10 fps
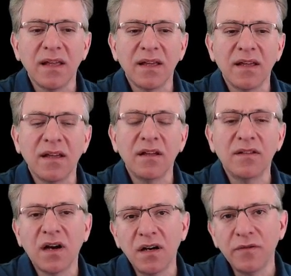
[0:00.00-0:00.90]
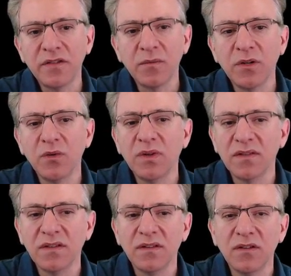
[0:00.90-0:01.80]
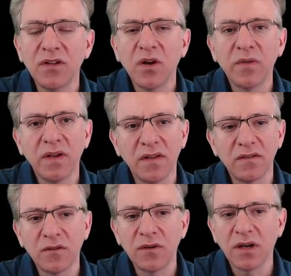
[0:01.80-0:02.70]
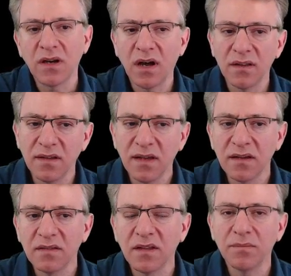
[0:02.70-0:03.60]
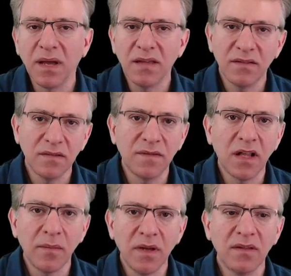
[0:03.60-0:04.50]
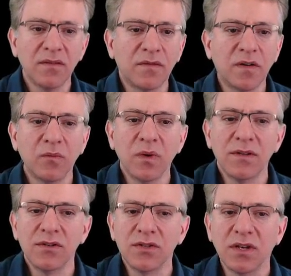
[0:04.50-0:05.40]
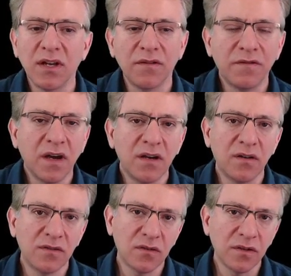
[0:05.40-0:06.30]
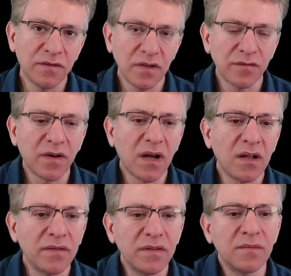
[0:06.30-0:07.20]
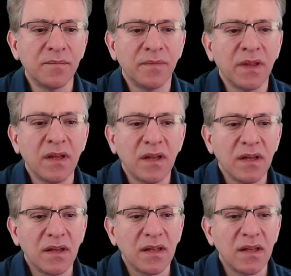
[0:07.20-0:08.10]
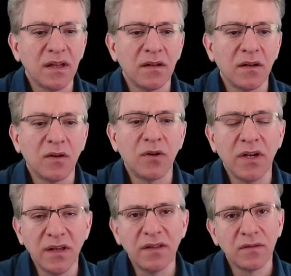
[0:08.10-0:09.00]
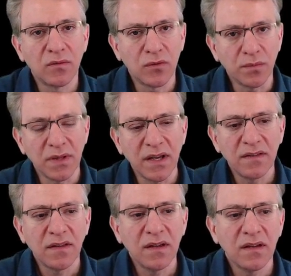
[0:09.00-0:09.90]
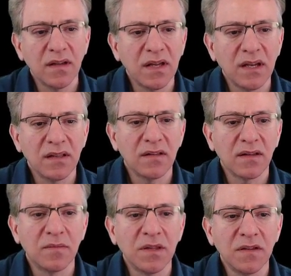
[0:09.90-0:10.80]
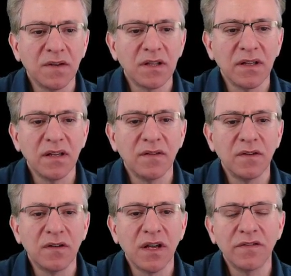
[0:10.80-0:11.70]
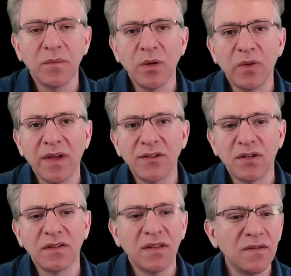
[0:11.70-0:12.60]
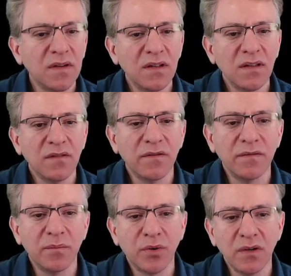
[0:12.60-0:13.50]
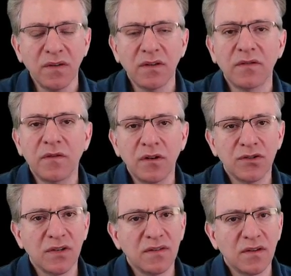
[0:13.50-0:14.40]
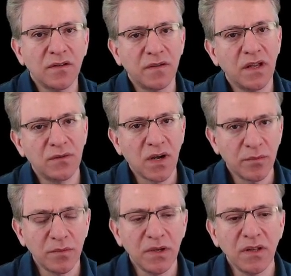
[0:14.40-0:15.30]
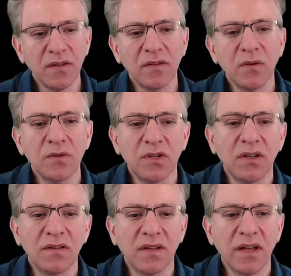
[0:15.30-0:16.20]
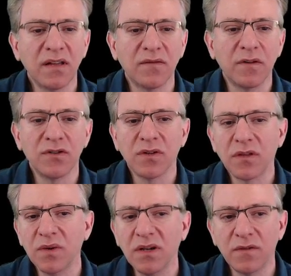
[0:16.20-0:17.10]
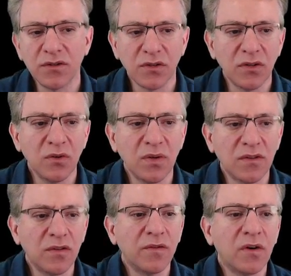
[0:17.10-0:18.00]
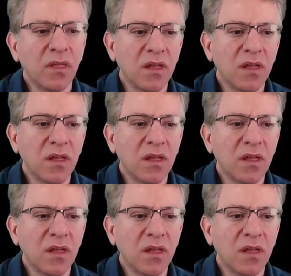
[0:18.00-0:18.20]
it's hard for someone who doesn't know the historic context and past development from which FHIR sort of evolved or is replacing. And specifically, if you're not familiar with HL7 and previous versions of interoperability solutions like version 3, version 2, and so forth,